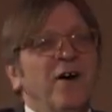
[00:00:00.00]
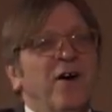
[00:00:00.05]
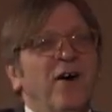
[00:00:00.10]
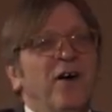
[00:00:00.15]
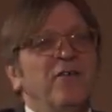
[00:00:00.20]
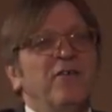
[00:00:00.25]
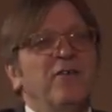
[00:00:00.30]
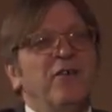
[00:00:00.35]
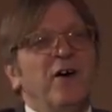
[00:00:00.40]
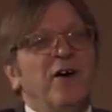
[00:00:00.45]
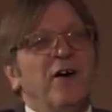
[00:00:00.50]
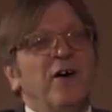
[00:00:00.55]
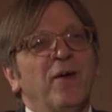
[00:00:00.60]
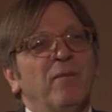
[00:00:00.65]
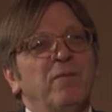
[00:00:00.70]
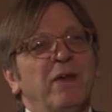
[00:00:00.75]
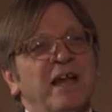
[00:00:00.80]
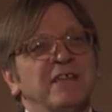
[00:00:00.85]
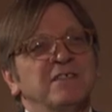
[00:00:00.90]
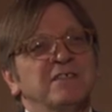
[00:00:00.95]
of
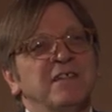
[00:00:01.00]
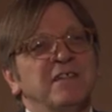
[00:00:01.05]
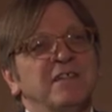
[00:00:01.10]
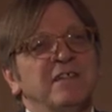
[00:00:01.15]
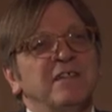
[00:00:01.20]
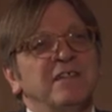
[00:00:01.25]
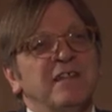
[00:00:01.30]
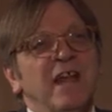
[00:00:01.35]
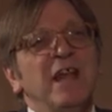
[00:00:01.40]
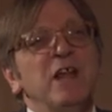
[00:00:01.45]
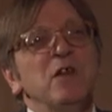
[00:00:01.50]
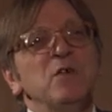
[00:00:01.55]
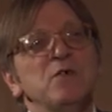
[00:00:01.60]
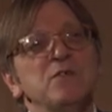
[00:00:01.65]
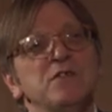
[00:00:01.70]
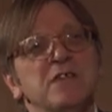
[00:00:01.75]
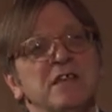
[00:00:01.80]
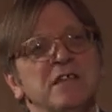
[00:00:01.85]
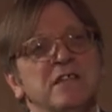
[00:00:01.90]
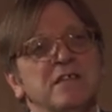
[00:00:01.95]
Brexit, they
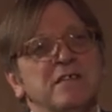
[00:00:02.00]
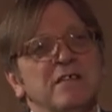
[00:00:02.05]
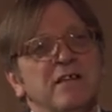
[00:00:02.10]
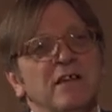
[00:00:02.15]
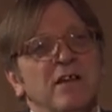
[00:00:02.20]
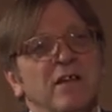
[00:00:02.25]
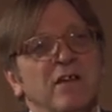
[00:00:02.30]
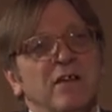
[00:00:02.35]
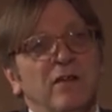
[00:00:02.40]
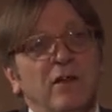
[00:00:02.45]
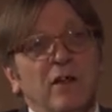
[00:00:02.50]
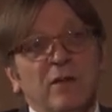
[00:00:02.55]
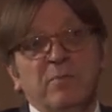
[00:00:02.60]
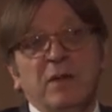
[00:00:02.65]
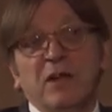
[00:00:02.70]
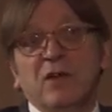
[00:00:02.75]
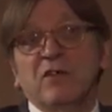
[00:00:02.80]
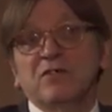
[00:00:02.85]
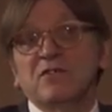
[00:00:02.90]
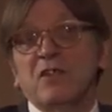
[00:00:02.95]
lose it, not
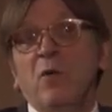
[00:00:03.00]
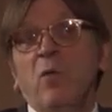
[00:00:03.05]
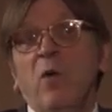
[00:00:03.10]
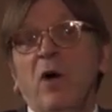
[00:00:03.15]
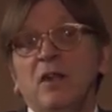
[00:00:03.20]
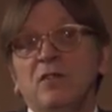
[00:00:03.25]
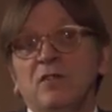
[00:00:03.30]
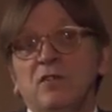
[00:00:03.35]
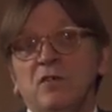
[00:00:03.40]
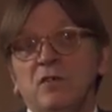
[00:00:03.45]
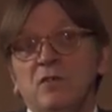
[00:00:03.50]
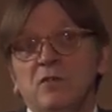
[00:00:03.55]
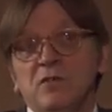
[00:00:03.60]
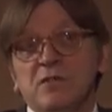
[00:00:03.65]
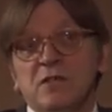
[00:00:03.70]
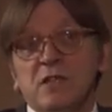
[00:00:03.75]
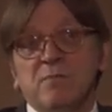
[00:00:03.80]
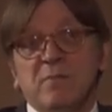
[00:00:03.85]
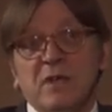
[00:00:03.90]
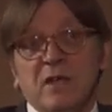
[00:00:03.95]
because they want to
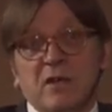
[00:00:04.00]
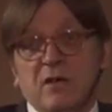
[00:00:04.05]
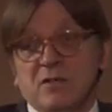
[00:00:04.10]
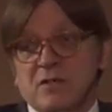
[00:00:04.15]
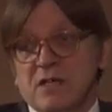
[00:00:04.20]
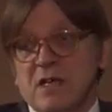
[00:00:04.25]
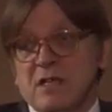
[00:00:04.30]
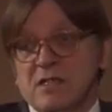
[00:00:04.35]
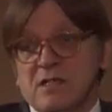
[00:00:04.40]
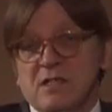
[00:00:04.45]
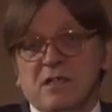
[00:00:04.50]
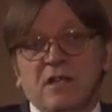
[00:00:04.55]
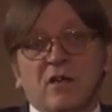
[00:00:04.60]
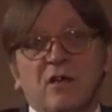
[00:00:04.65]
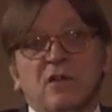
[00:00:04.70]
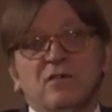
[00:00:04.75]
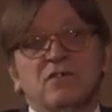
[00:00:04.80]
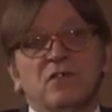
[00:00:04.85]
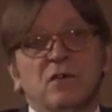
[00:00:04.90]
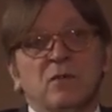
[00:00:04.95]
lose it, because it's the
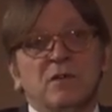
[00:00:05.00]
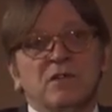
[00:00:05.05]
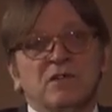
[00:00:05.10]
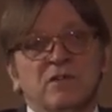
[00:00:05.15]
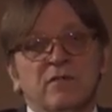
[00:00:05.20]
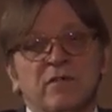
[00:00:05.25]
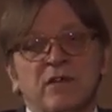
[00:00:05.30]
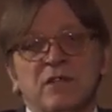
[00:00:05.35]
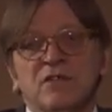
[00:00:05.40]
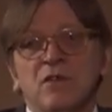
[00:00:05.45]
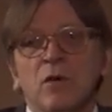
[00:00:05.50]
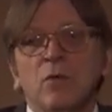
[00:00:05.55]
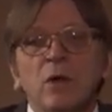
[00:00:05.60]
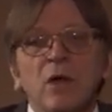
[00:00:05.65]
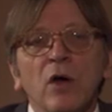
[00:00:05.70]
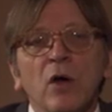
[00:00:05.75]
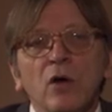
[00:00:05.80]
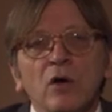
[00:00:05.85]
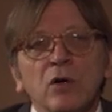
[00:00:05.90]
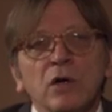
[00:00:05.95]
consequence of it. So
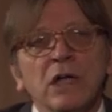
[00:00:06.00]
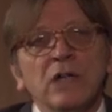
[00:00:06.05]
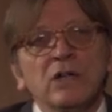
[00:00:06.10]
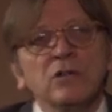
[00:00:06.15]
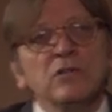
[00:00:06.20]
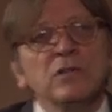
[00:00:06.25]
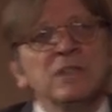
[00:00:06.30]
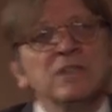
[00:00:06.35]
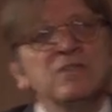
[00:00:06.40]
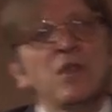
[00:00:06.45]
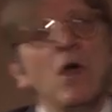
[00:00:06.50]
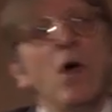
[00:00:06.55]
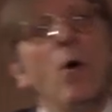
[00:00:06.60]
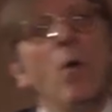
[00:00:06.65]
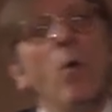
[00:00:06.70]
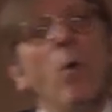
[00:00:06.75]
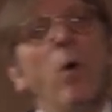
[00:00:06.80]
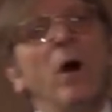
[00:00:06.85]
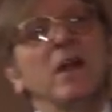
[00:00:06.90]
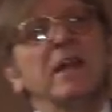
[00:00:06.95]
we are looking to this,
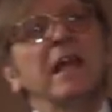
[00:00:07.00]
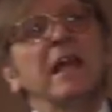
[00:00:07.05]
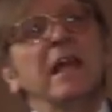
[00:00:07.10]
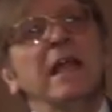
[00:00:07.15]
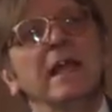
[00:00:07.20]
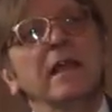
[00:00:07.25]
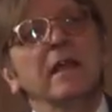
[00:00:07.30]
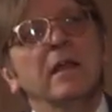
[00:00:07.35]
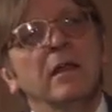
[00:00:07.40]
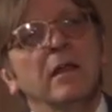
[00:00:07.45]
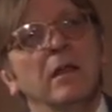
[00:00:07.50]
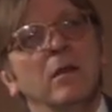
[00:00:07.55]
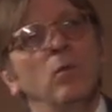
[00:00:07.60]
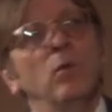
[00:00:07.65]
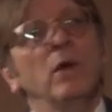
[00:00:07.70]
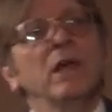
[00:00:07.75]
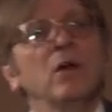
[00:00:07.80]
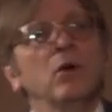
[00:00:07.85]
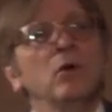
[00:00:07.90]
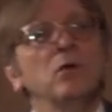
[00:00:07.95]
what link
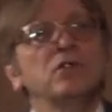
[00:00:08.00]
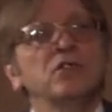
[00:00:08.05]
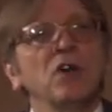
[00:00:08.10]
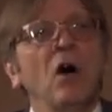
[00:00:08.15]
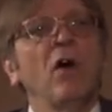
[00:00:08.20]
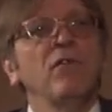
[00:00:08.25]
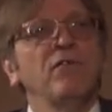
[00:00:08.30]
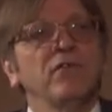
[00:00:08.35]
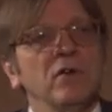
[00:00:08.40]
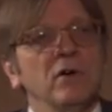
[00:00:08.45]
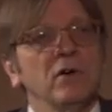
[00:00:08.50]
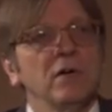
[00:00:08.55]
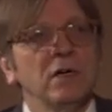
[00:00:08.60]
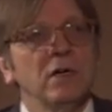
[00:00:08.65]
we could offer